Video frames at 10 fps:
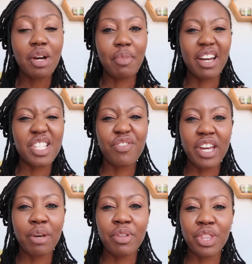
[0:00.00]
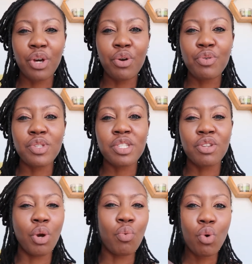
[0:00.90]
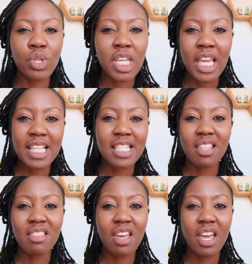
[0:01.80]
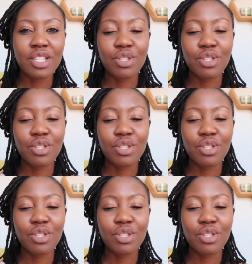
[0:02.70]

but I just find that with those, you know, water gets in there,